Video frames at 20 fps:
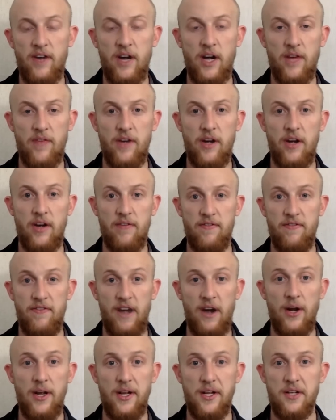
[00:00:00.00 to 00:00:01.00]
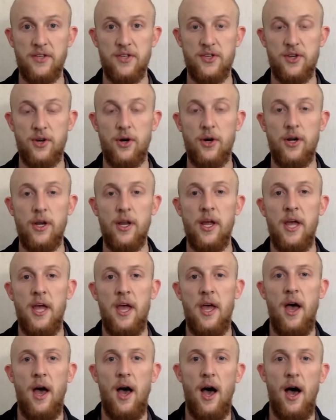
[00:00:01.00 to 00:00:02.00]
very, very, very concerned.
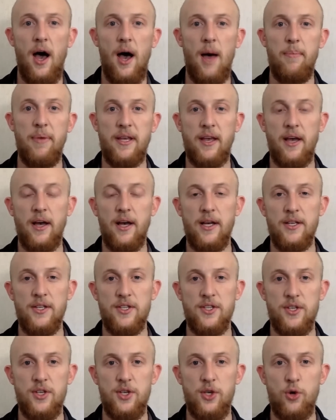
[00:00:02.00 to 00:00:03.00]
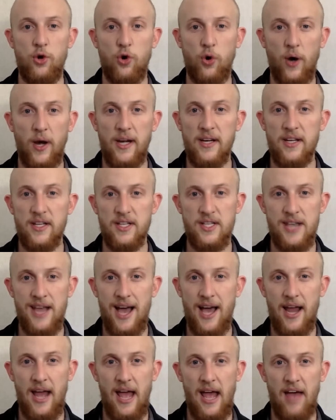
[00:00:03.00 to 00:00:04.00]
because Ukraine does
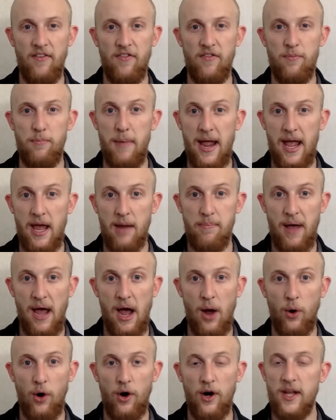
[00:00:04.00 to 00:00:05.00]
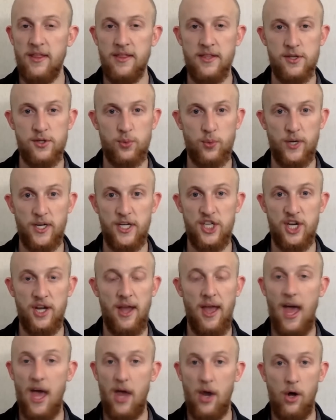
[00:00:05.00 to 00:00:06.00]
not have manpower in this
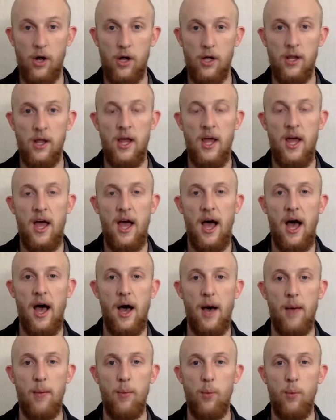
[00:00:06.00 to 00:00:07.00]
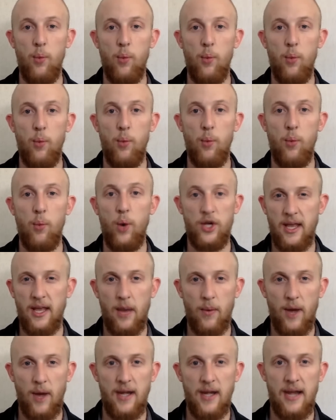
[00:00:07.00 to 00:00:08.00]
region at all. What you're looking
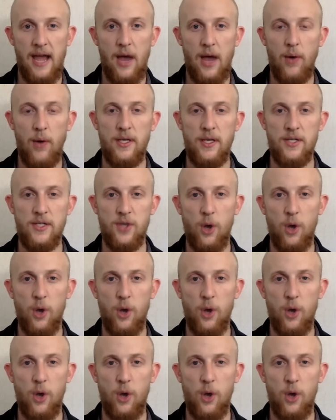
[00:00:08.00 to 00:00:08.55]
at right now is